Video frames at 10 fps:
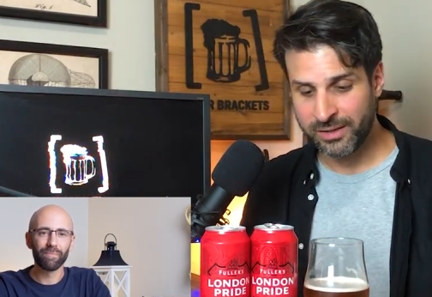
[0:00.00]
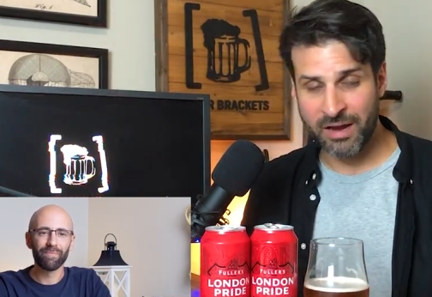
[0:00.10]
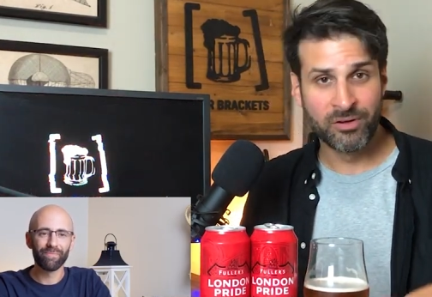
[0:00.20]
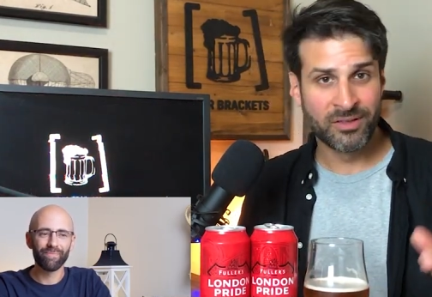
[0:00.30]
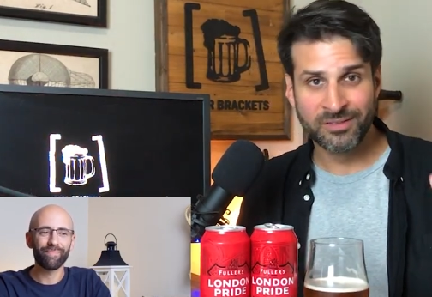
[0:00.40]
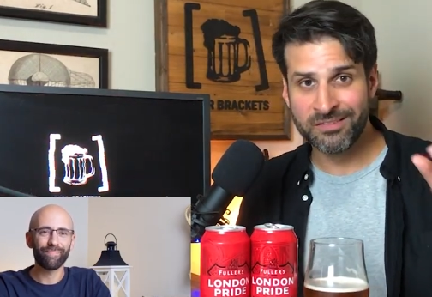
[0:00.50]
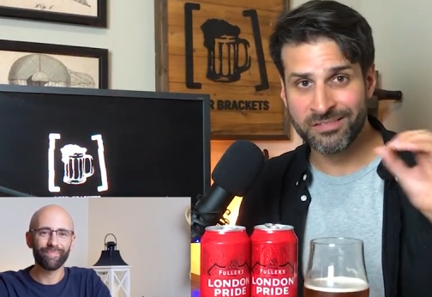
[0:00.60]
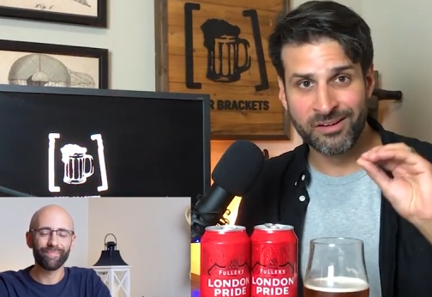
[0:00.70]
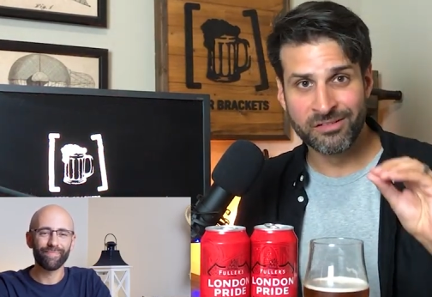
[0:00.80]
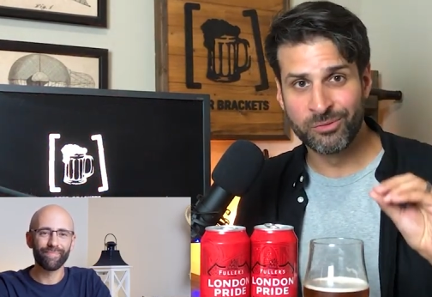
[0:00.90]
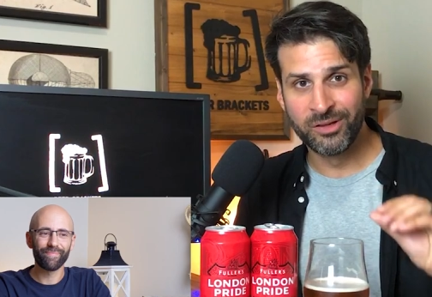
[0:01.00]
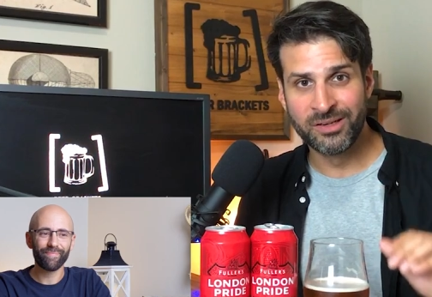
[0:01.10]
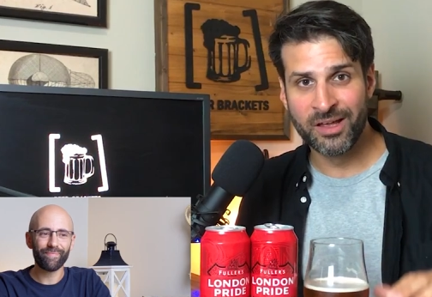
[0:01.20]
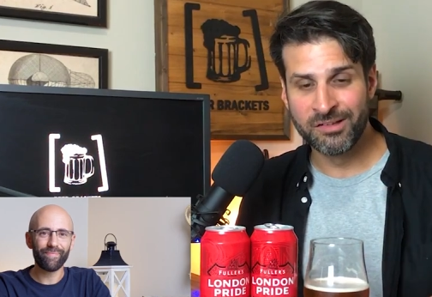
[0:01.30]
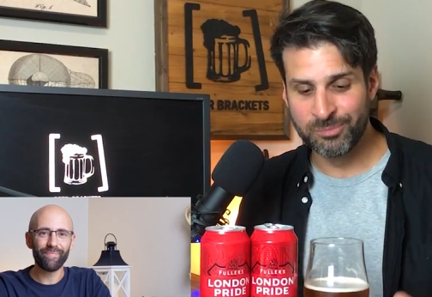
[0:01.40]
Speaker 1: Everything that's there is really
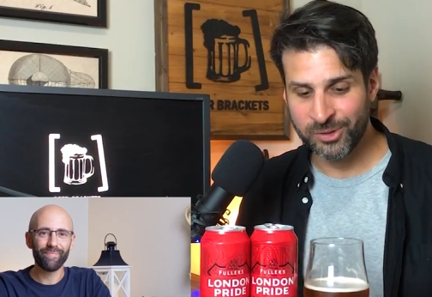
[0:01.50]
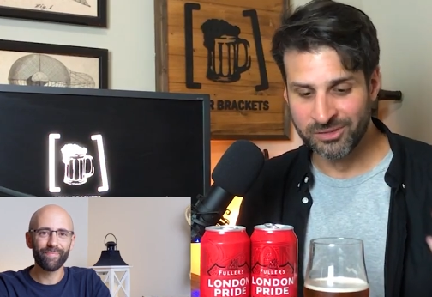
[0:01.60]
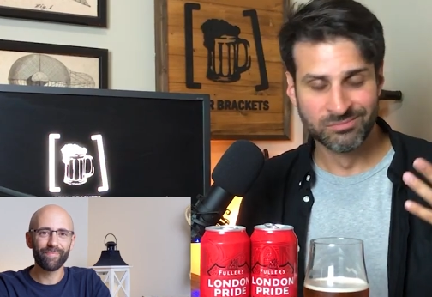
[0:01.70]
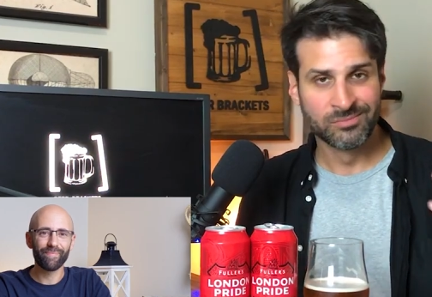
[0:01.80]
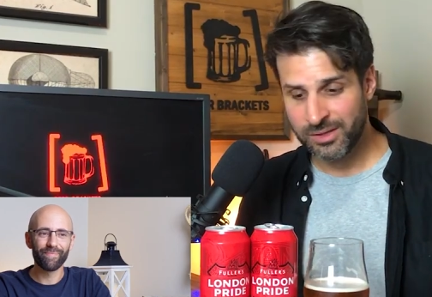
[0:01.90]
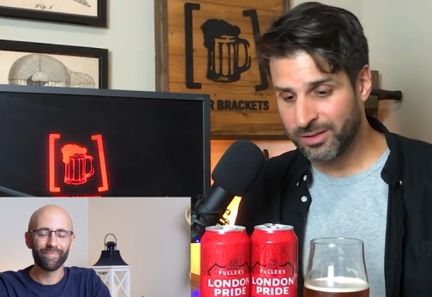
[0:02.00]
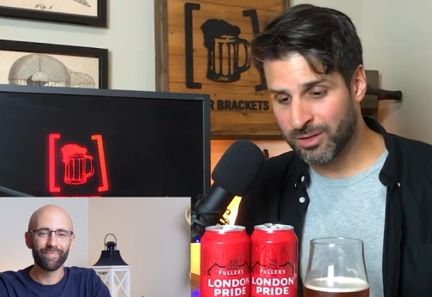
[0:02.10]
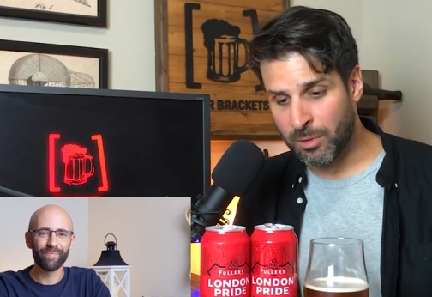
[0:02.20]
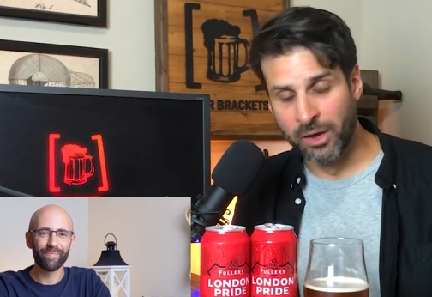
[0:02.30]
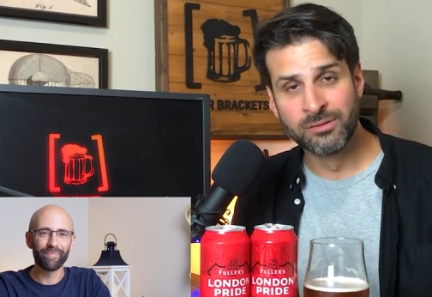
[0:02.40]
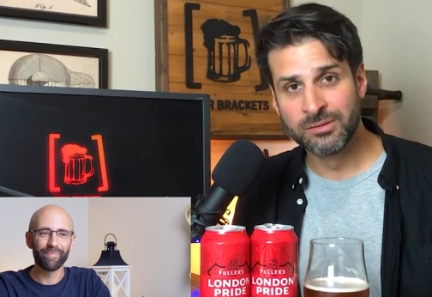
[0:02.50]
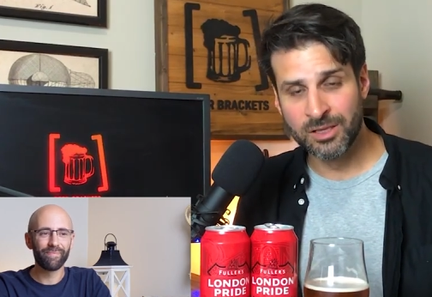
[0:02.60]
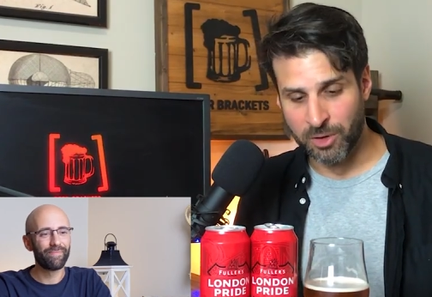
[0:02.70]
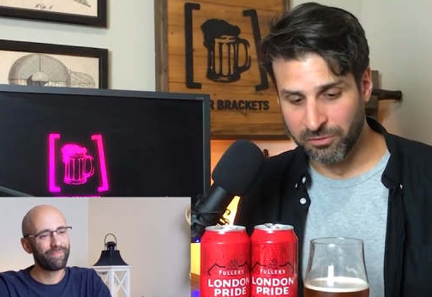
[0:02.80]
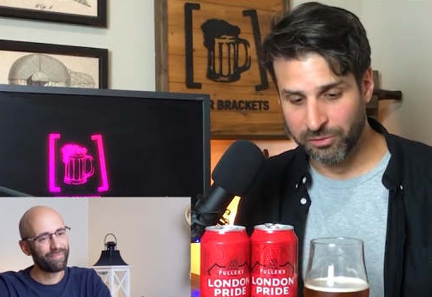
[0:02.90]
nice, but come on,
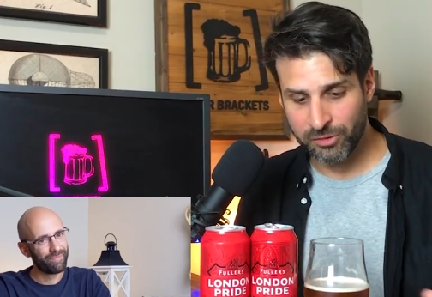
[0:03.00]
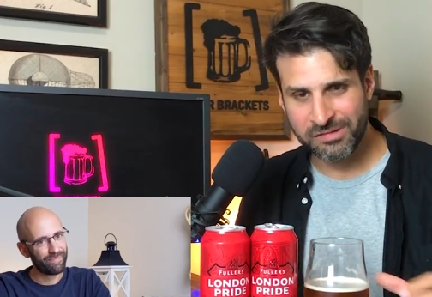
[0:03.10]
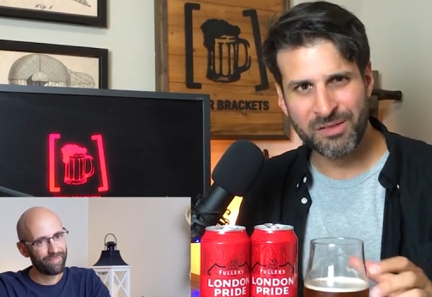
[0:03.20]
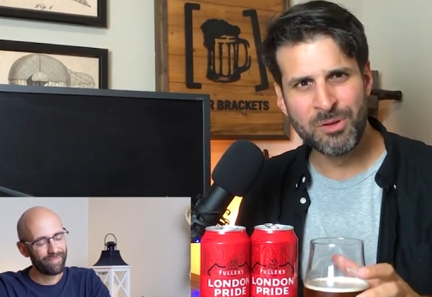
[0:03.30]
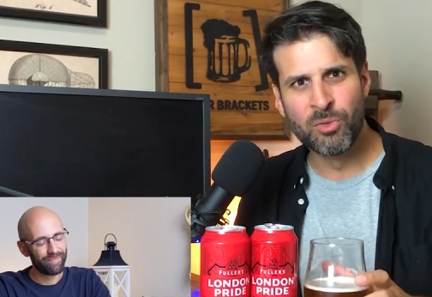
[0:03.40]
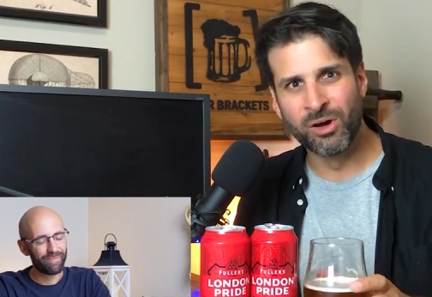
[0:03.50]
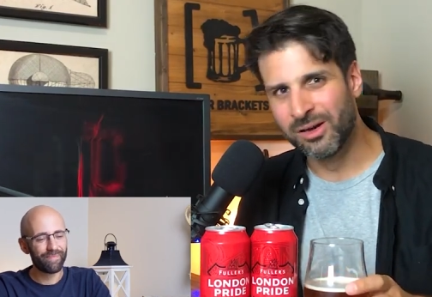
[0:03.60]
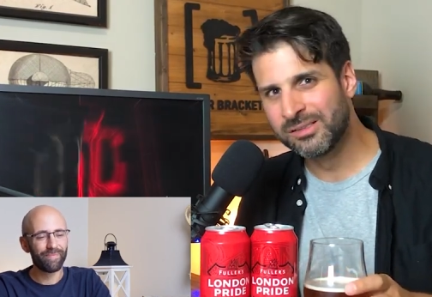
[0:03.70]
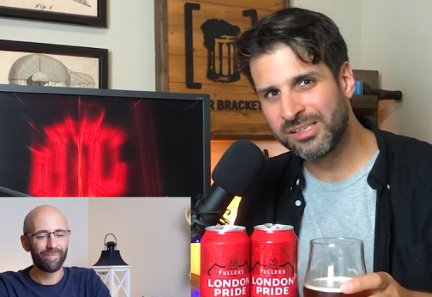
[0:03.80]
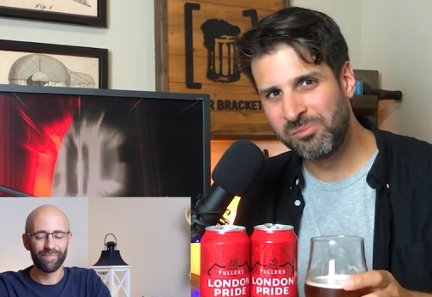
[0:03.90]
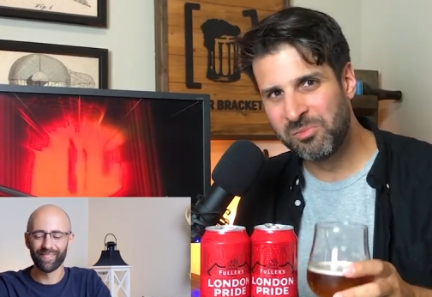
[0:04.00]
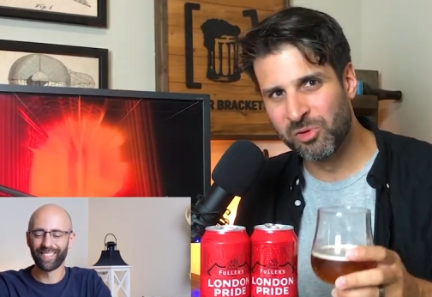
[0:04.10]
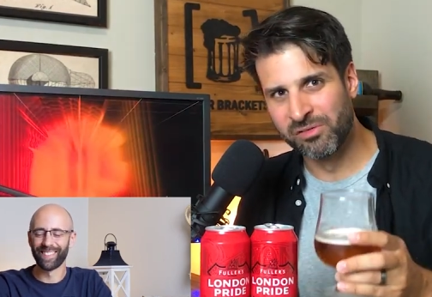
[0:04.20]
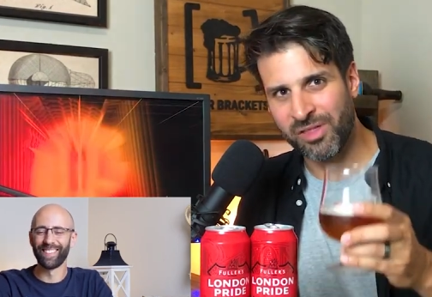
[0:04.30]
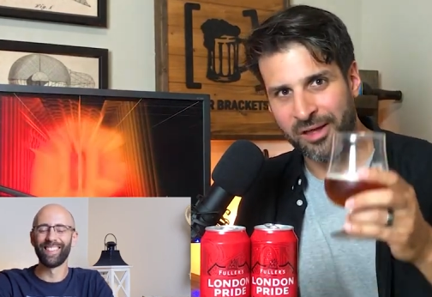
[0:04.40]
come on, Fullers, give me more. Give me
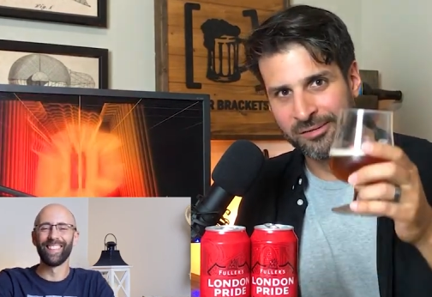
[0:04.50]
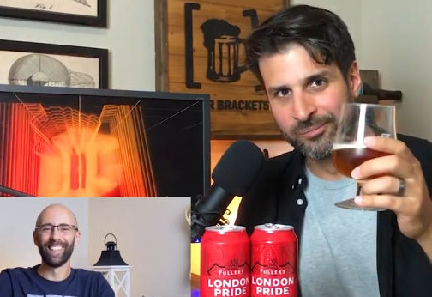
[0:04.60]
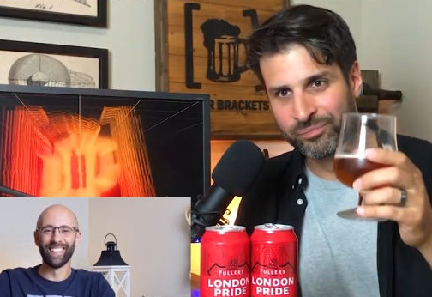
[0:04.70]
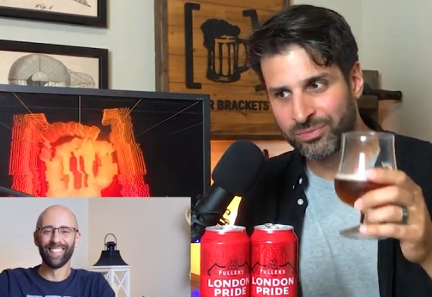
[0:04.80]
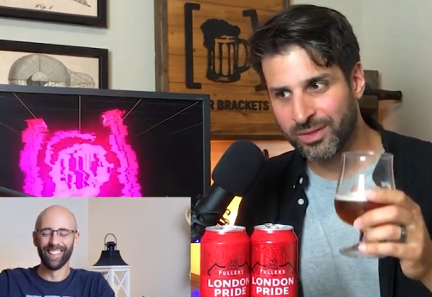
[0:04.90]
more of that.